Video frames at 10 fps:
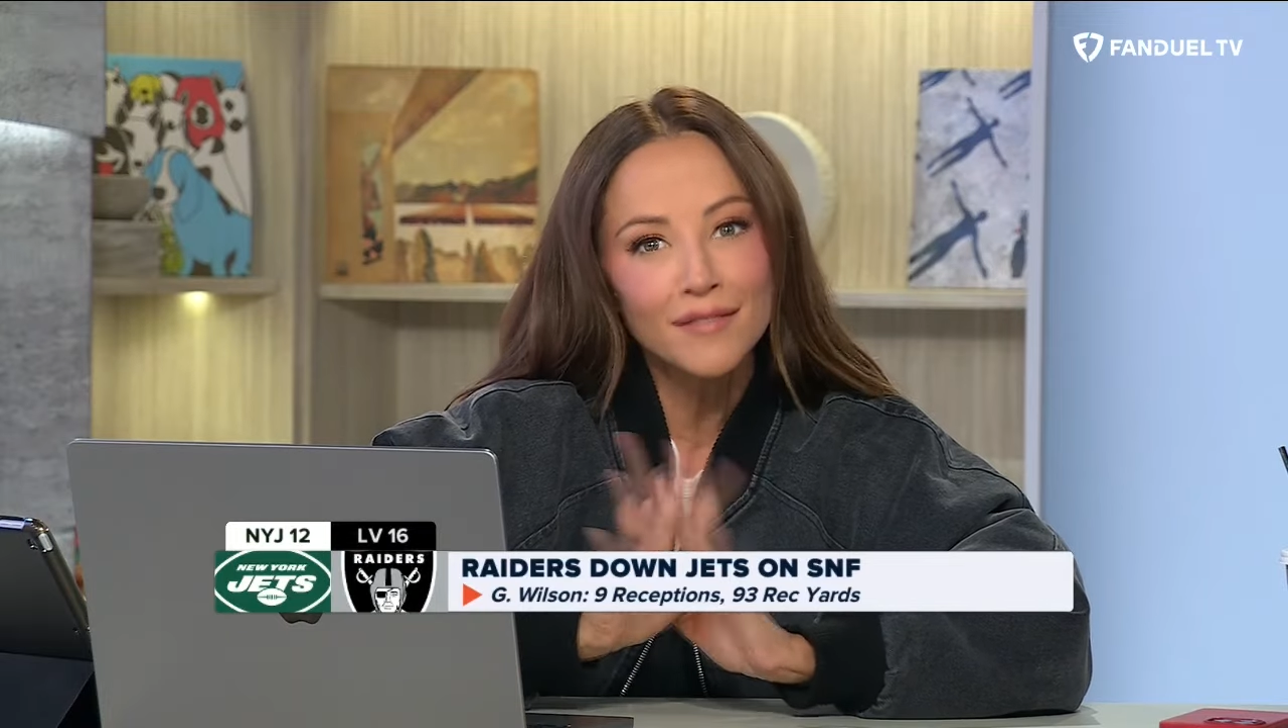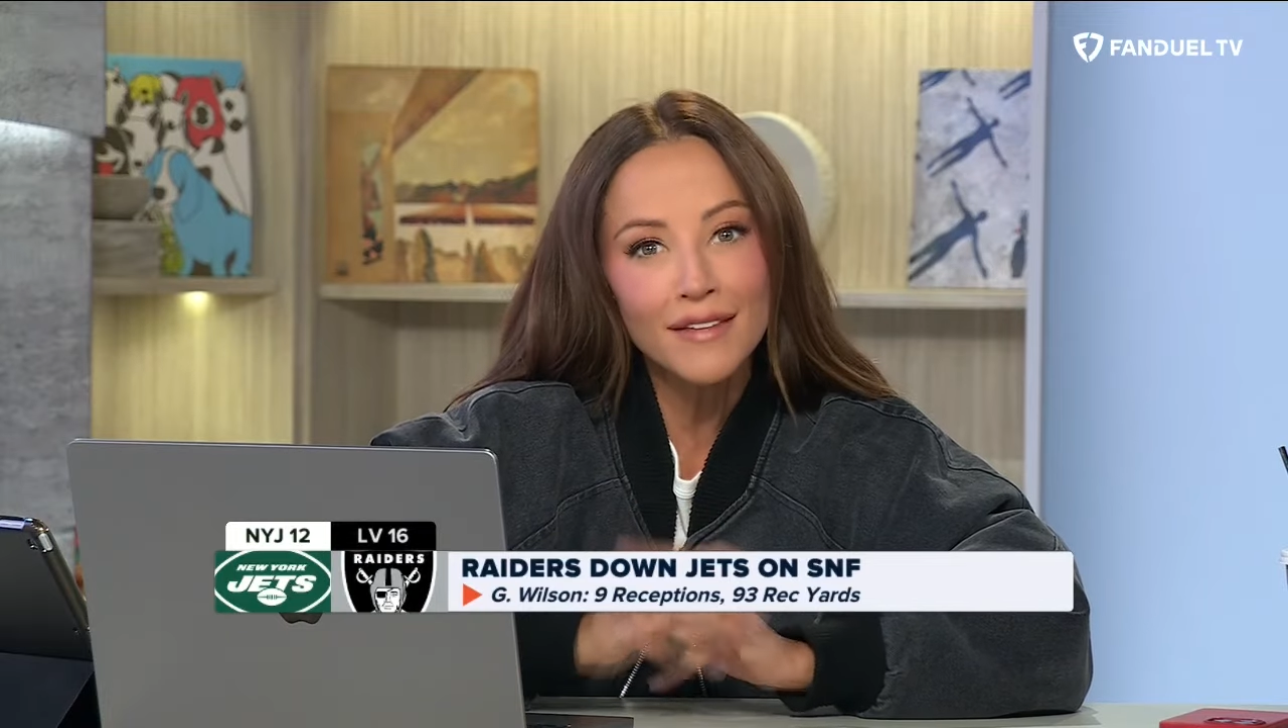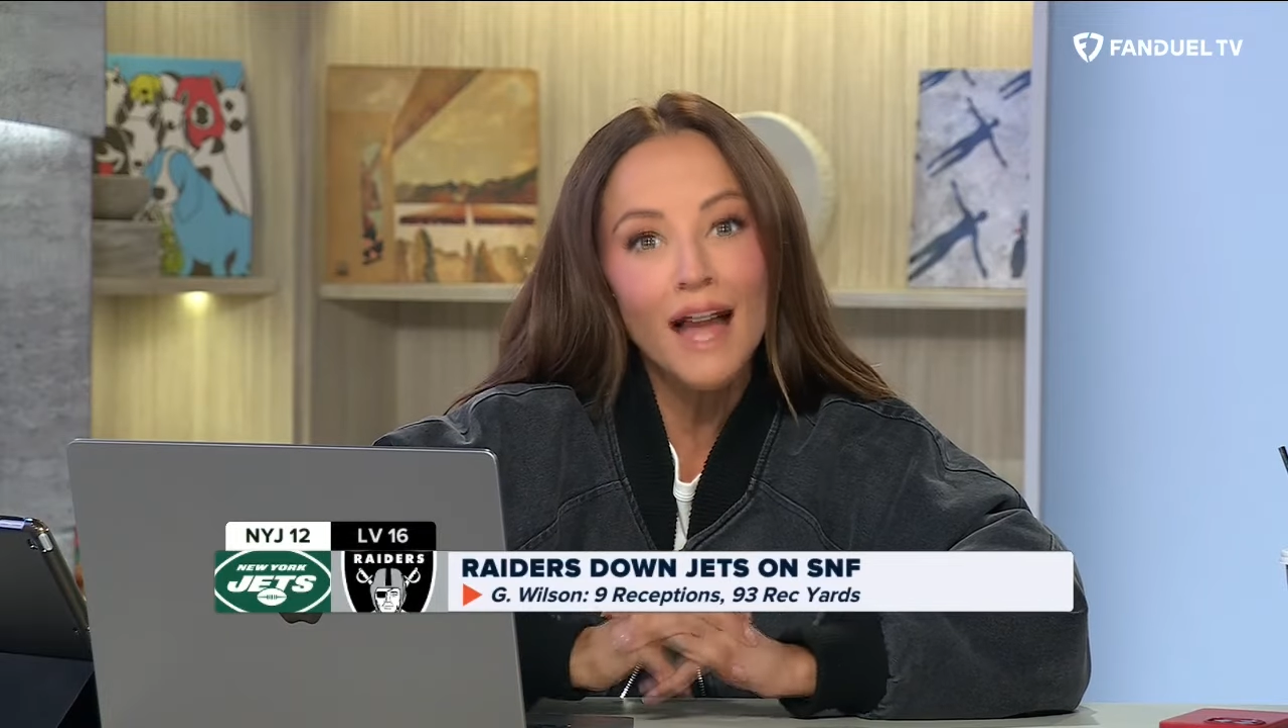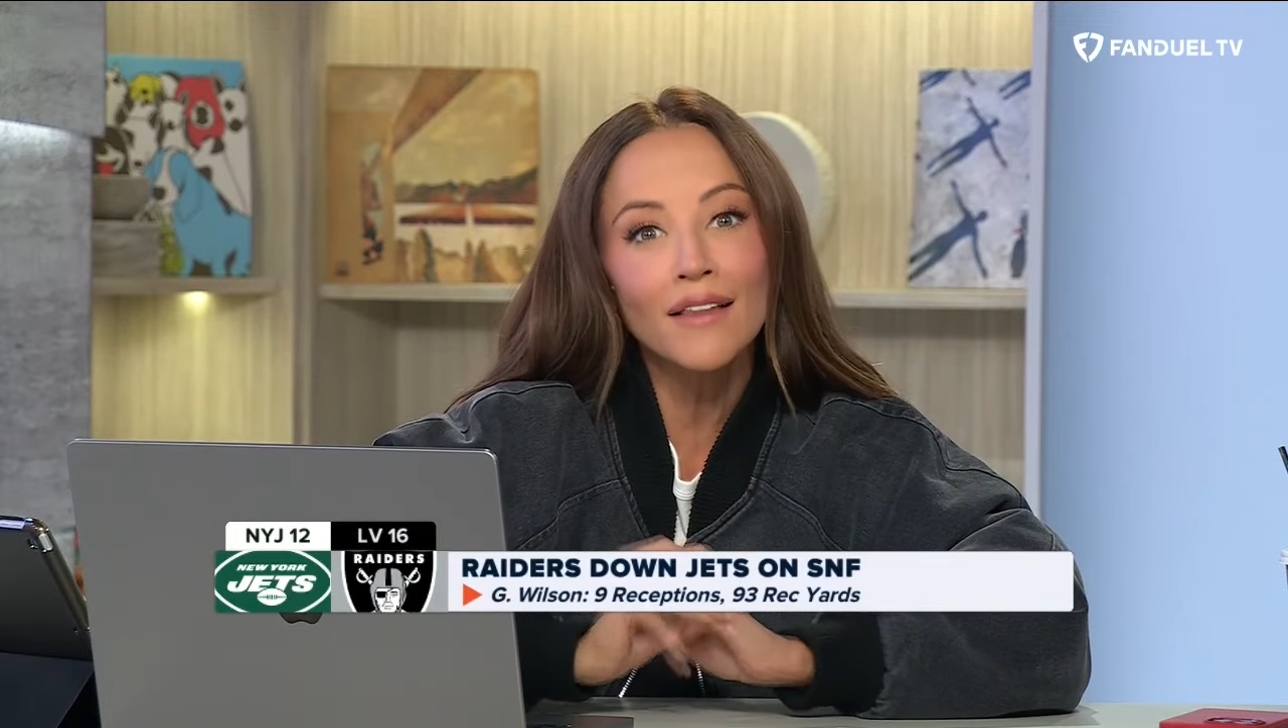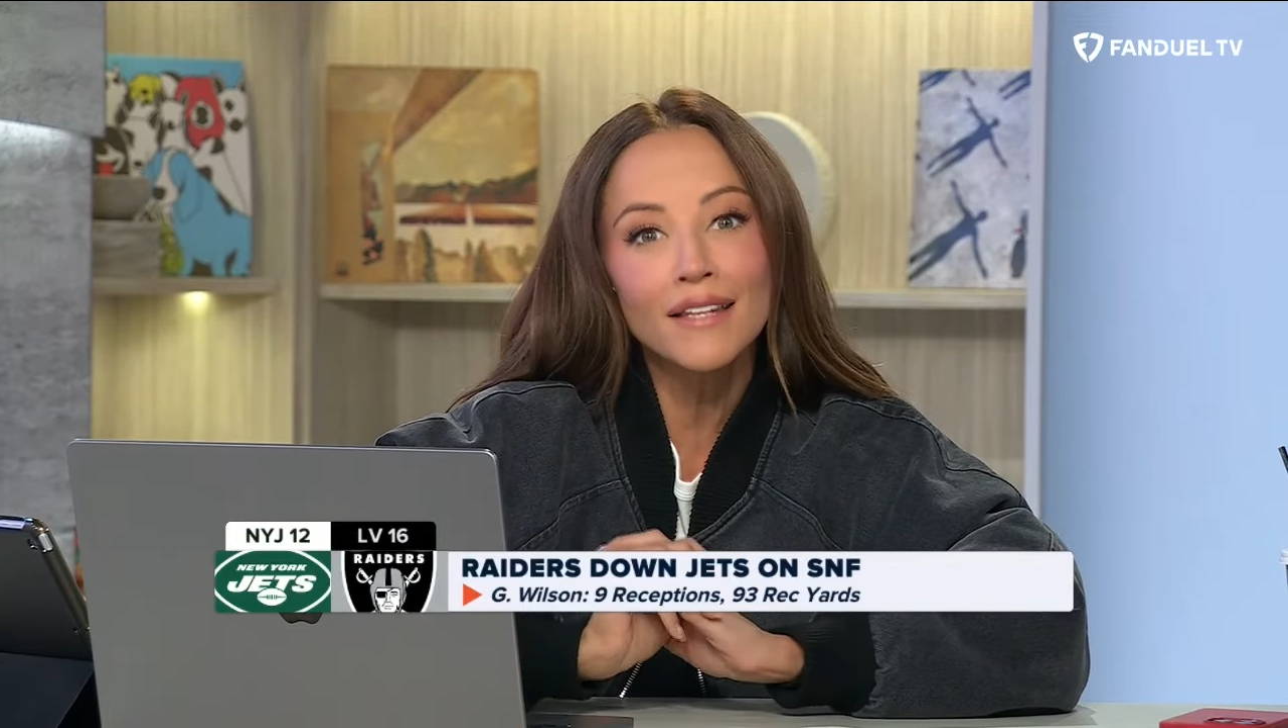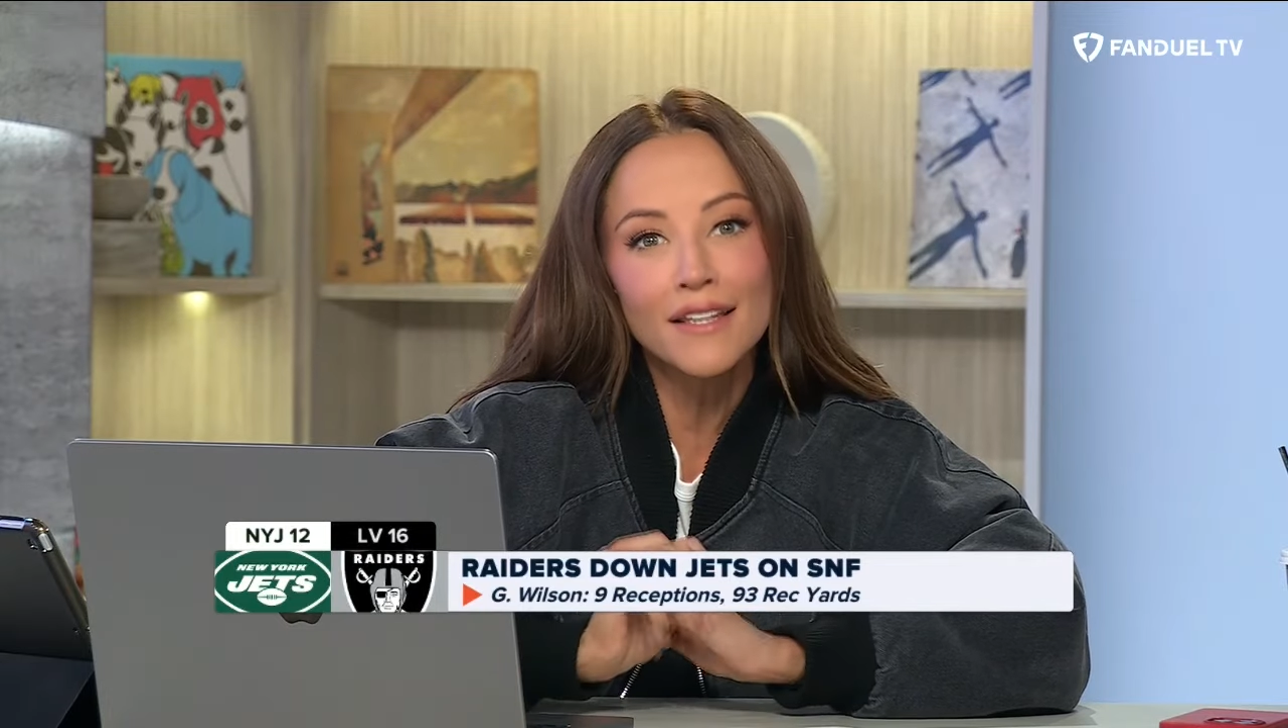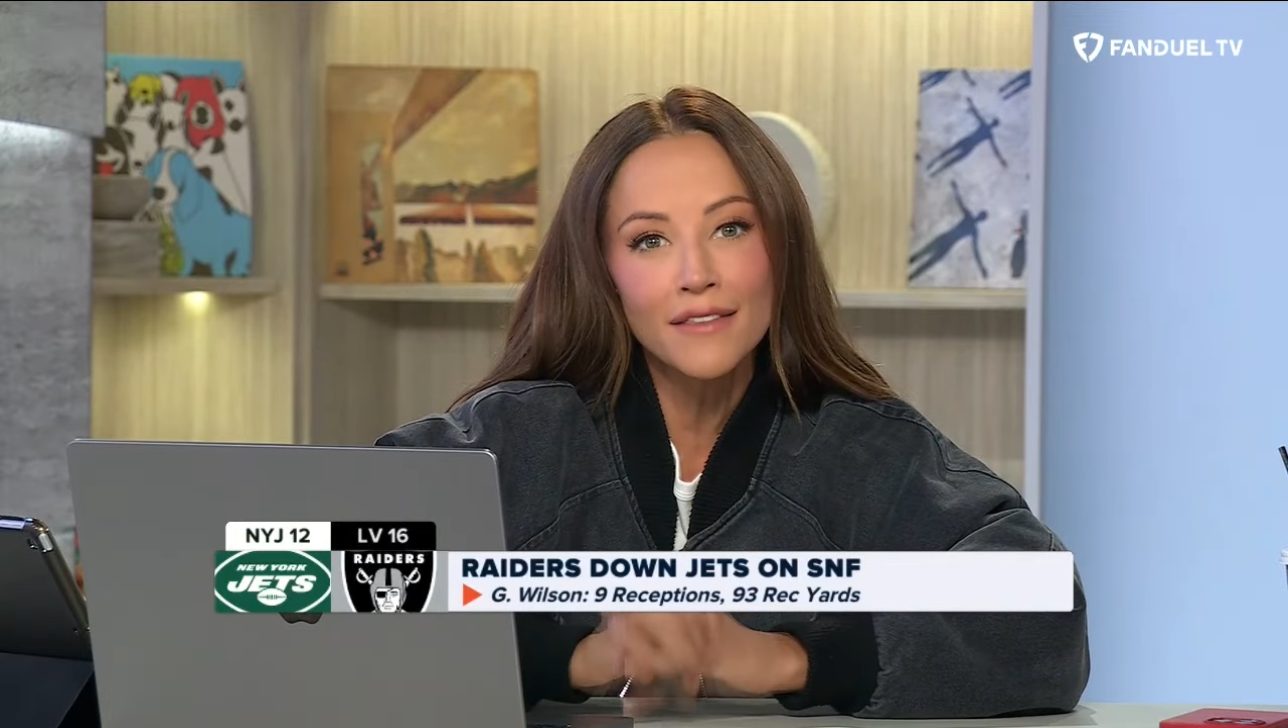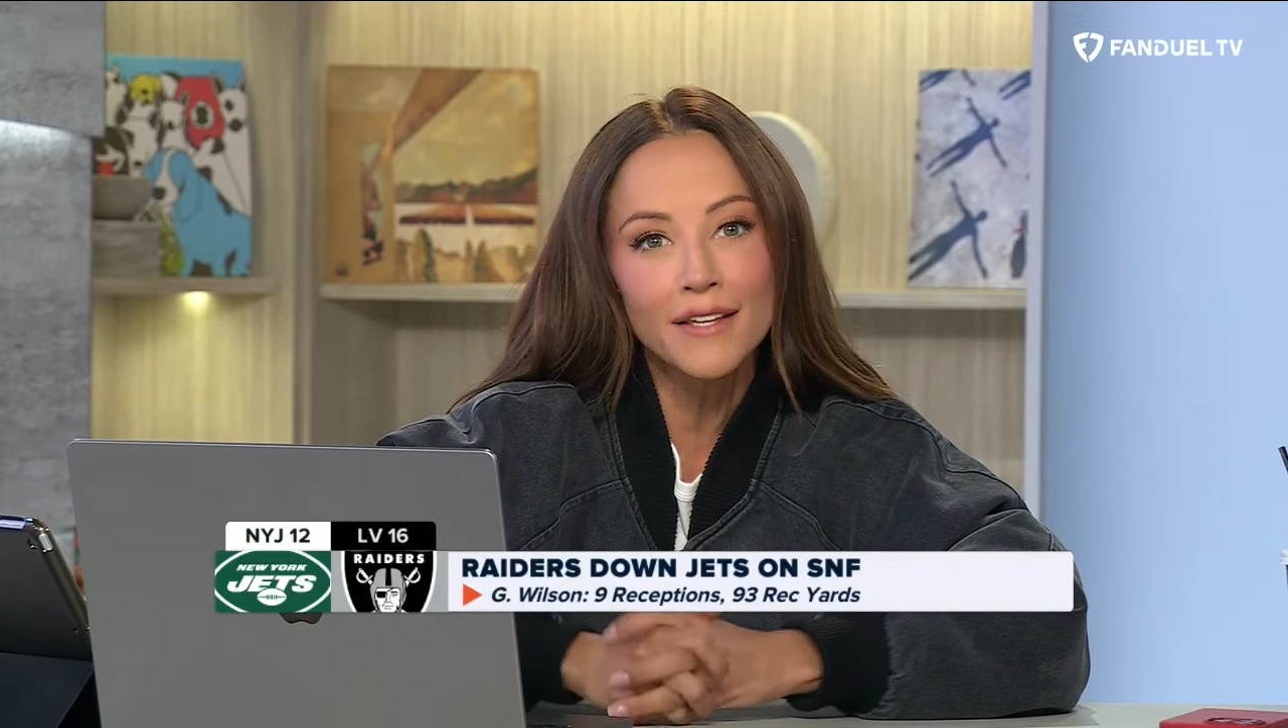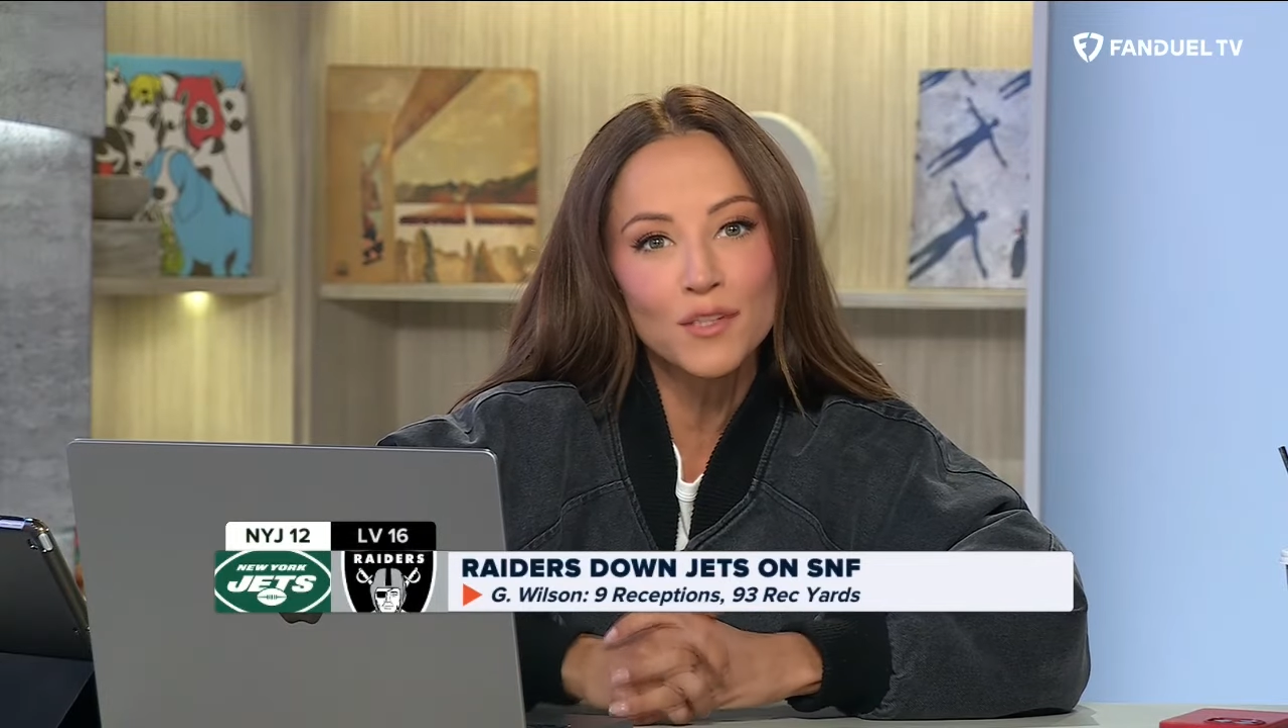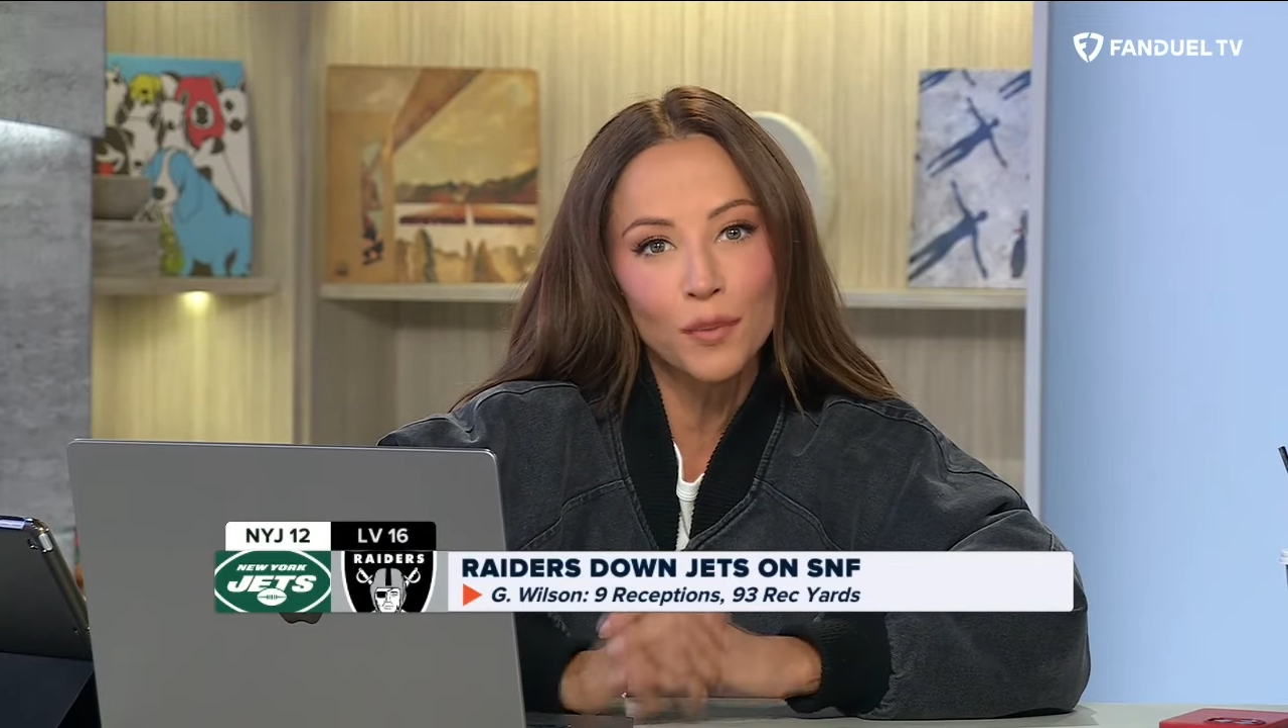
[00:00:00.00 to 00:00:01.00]
not letting
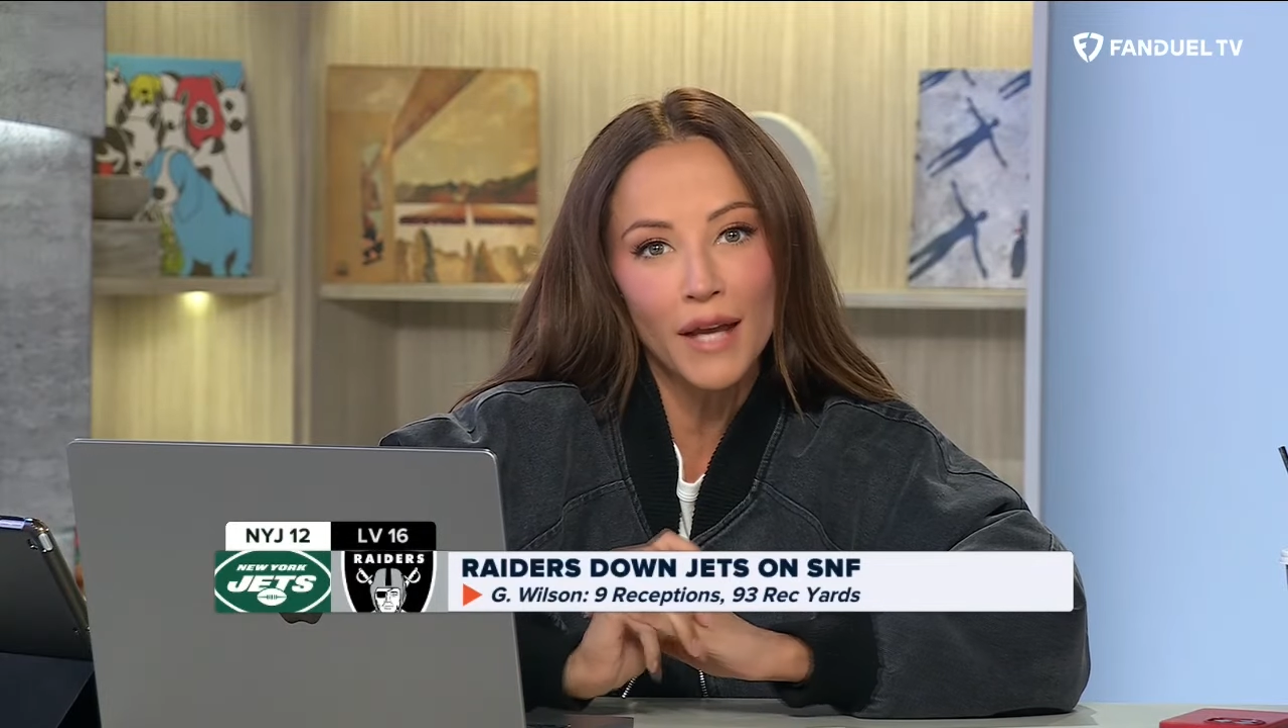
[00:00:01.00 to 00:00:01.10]
things